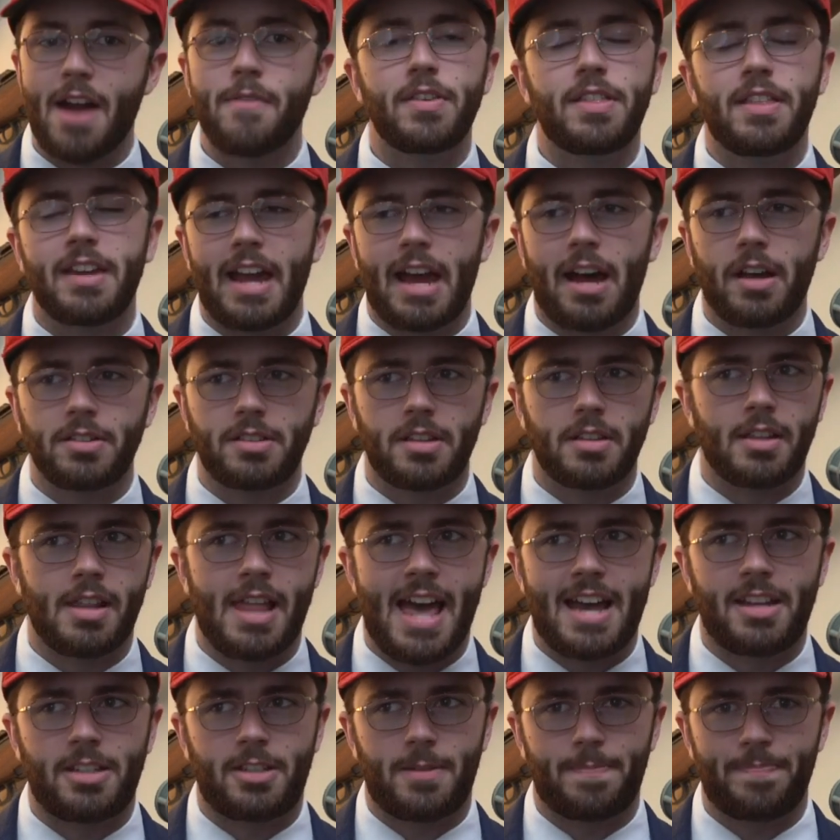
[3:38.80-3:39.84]
everything else in the
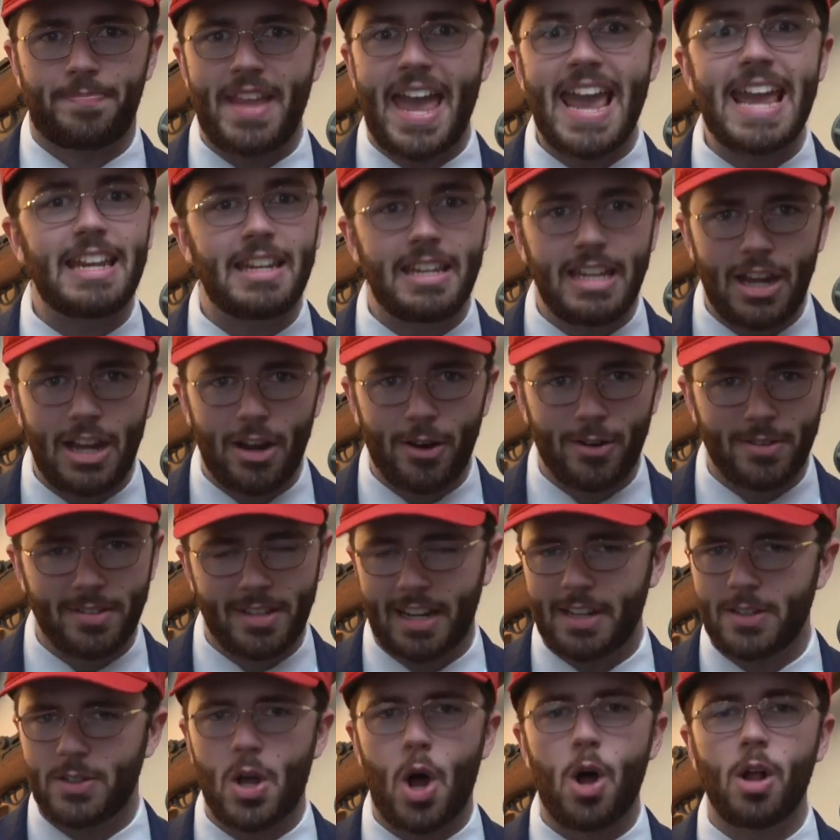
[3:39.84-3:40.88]
last eight years.
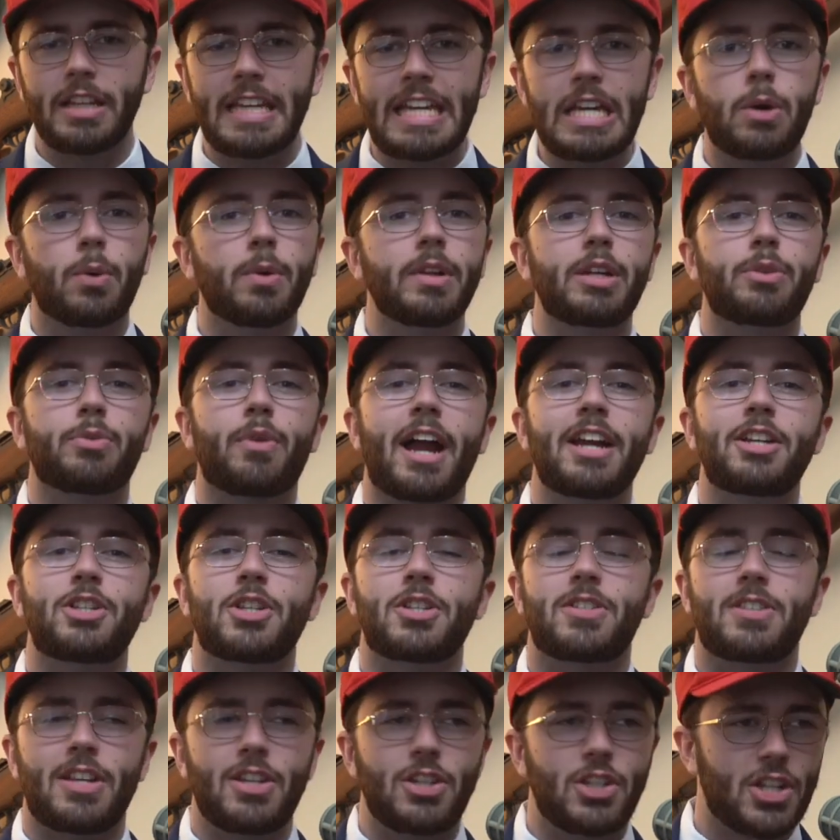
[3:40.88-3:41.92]
Like it's all equally
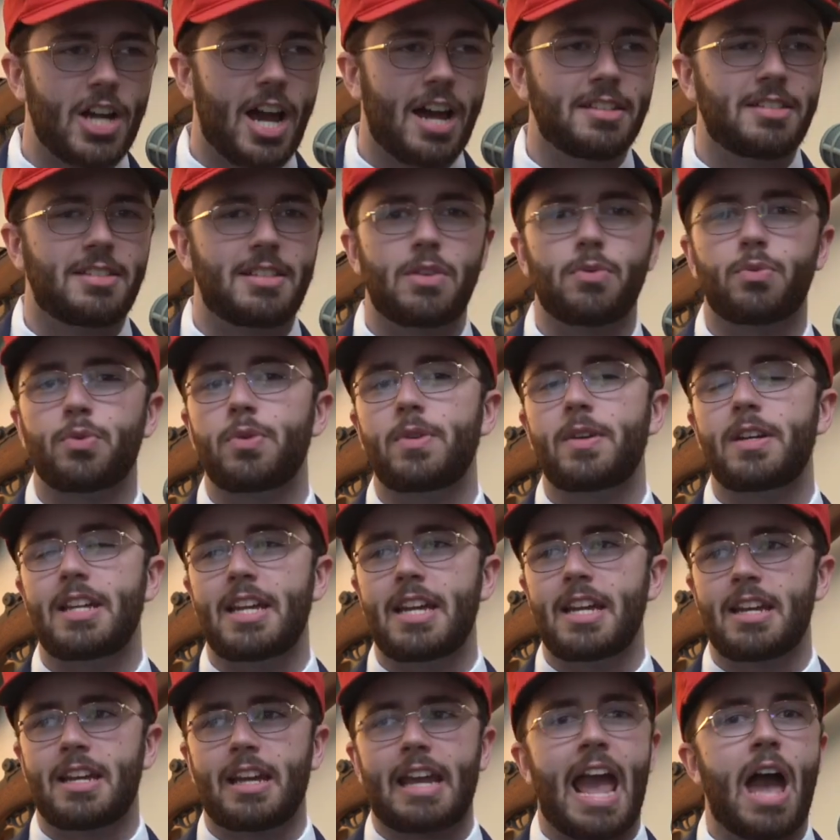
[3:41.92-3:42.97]
righteous and just and rooted
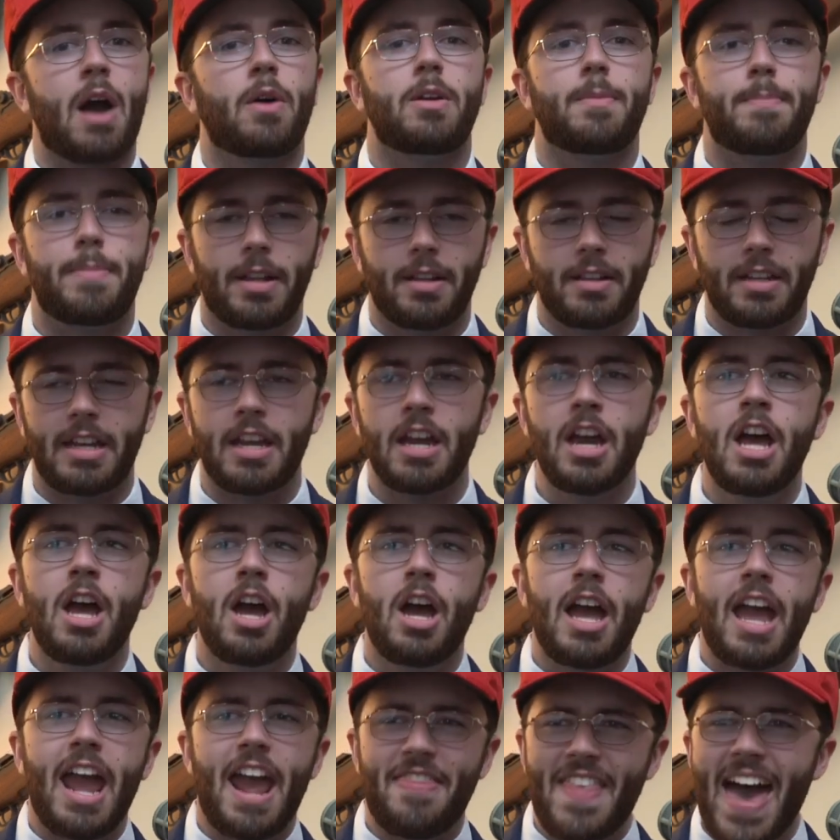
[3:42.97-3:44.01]
in accountability.
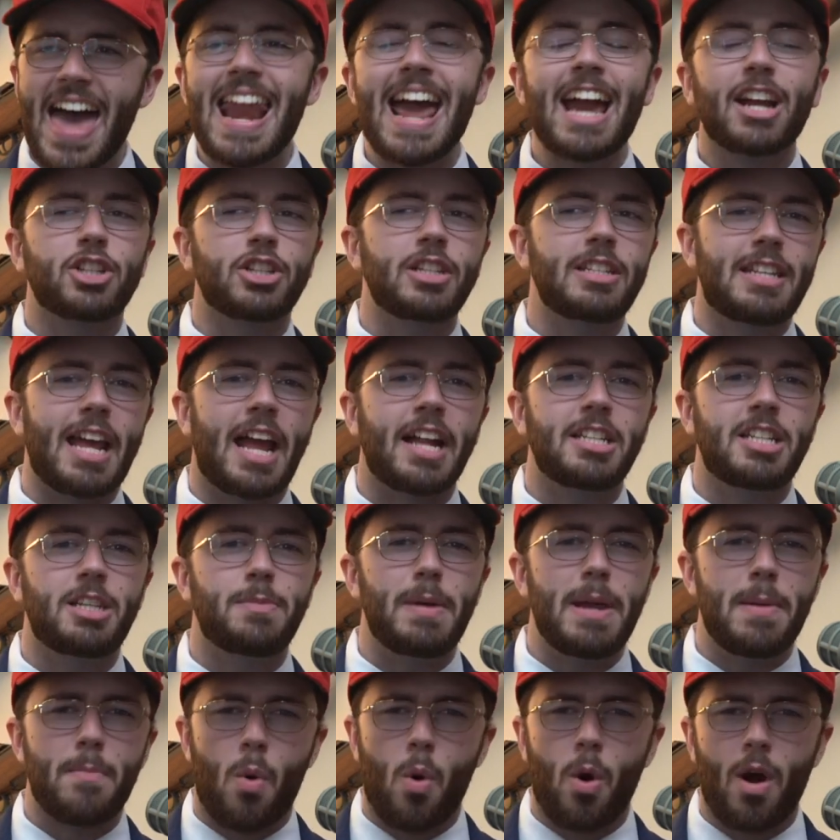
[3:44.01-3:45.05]
And that actually tends to
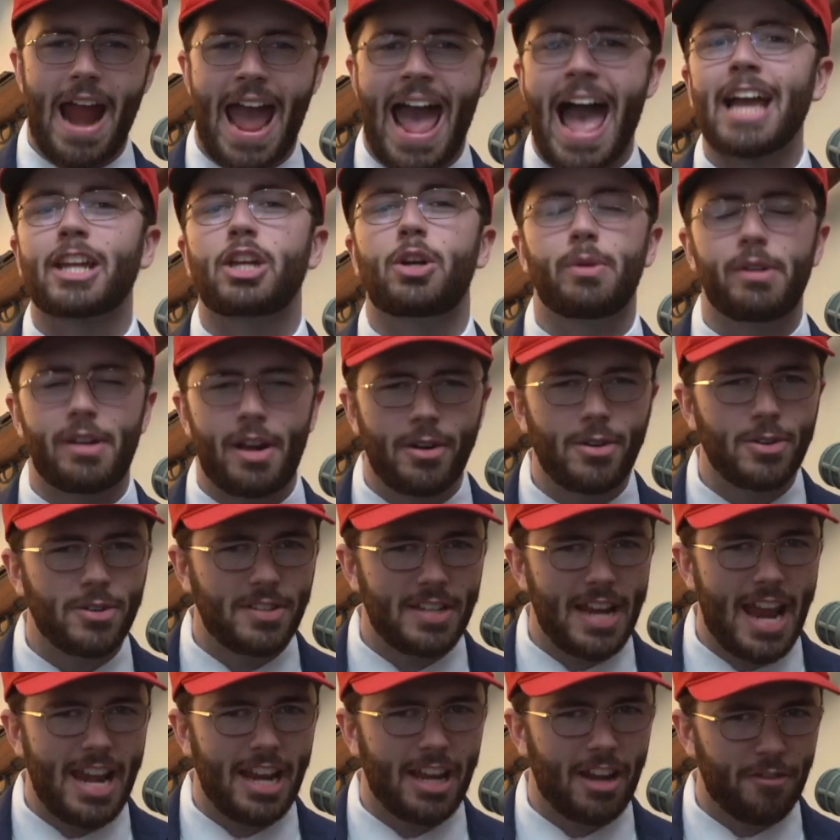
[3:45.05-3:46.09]
be a more accurate
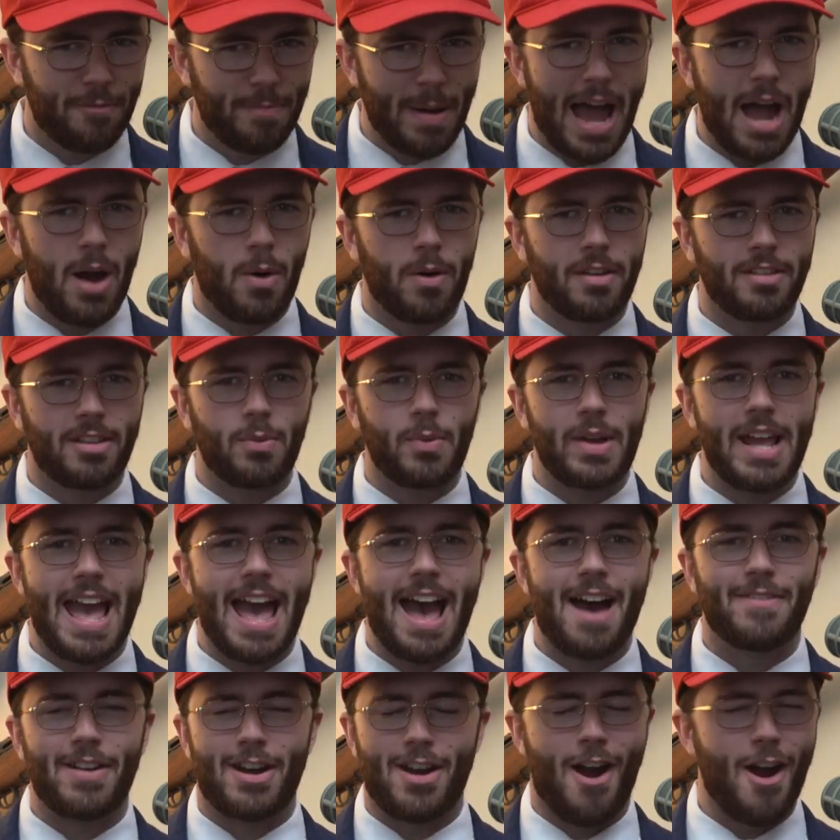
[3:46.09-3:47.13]
understanding of power than we
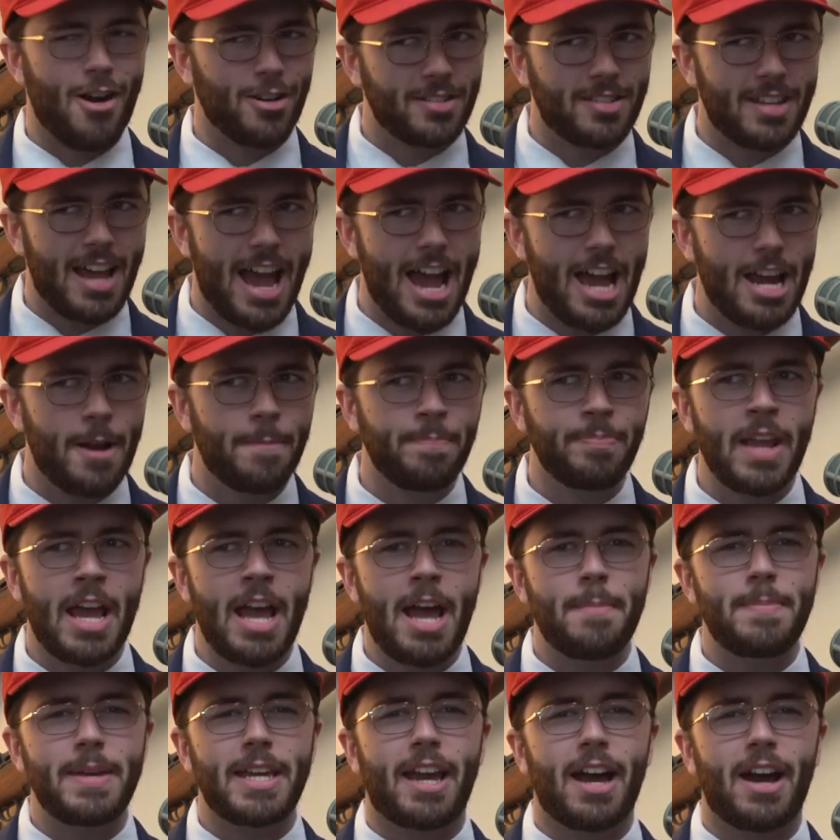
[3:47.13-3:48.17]
have on our side
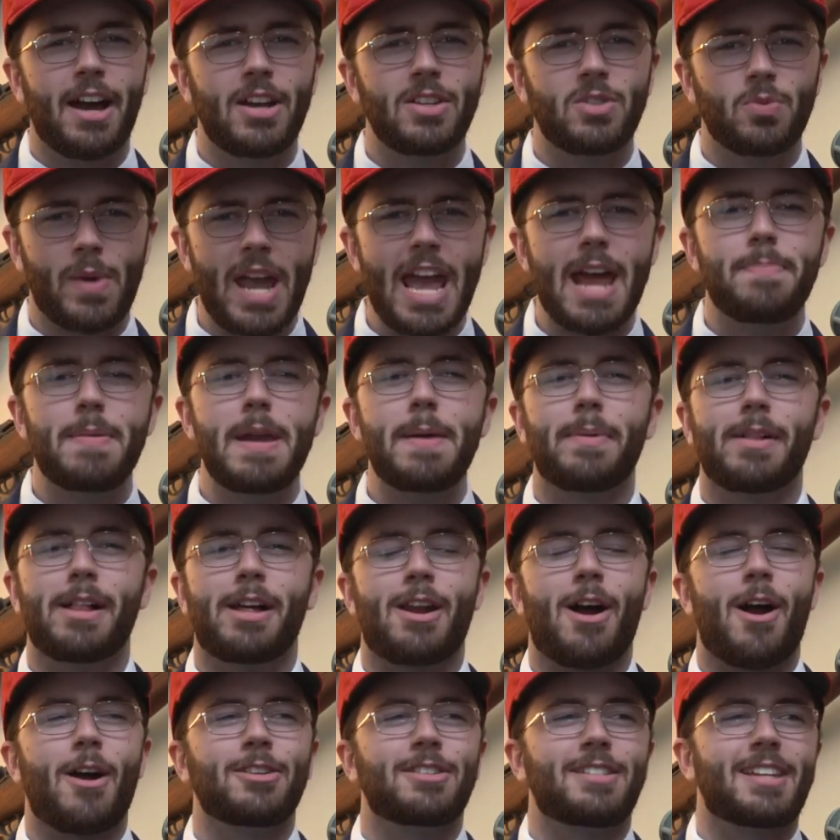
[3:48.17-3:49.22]
because we had people
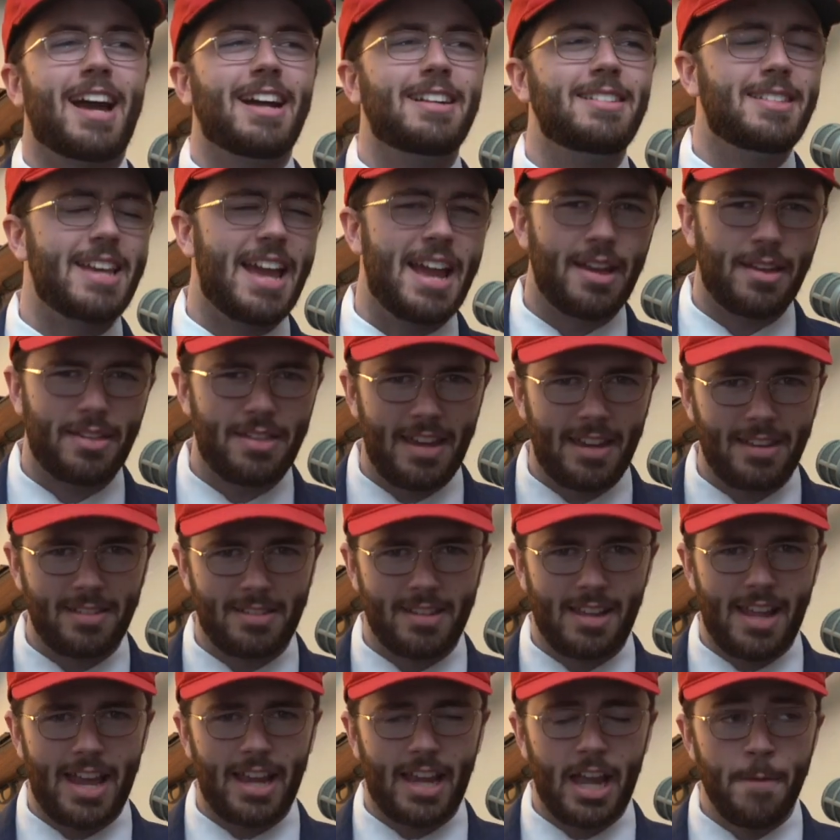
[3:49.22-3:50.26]
on our side saying things
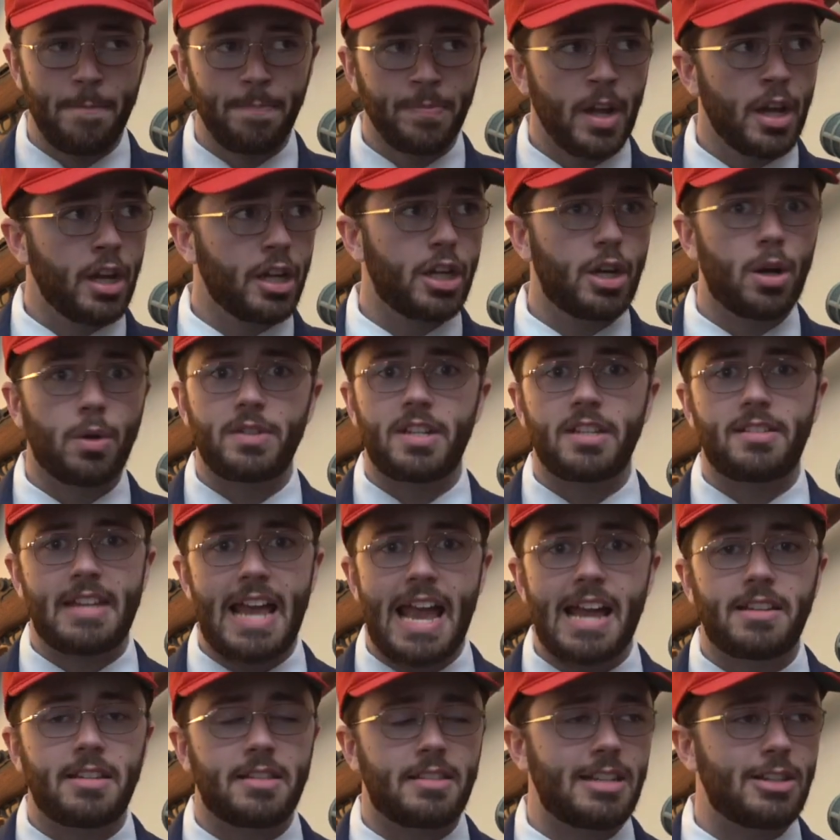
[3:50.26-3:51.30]
like, you know,
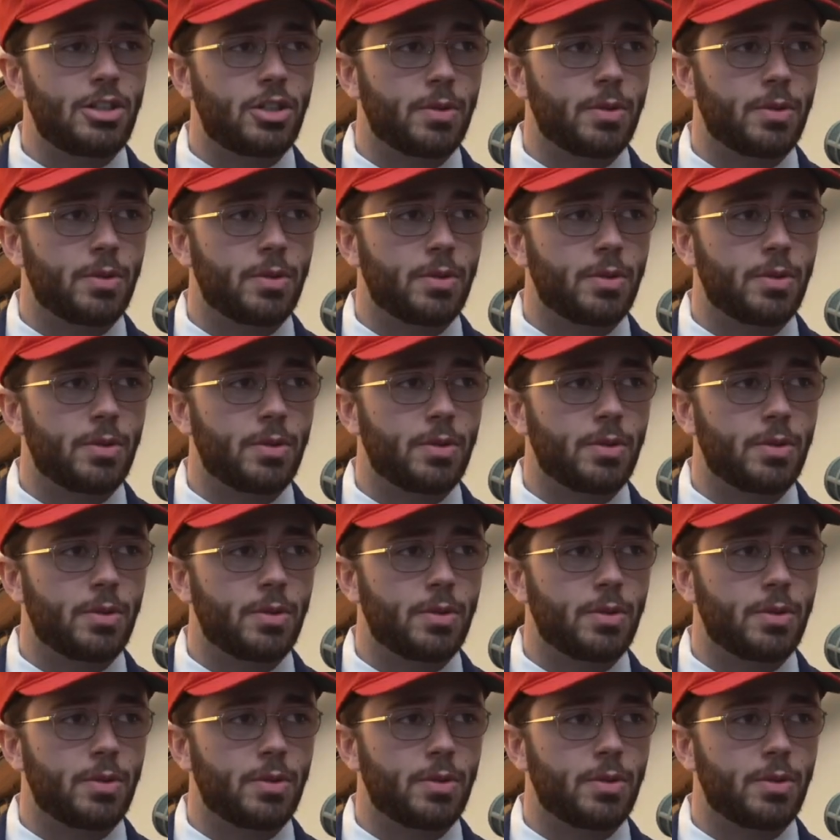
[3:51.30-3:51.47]
DeSantis DeSantis he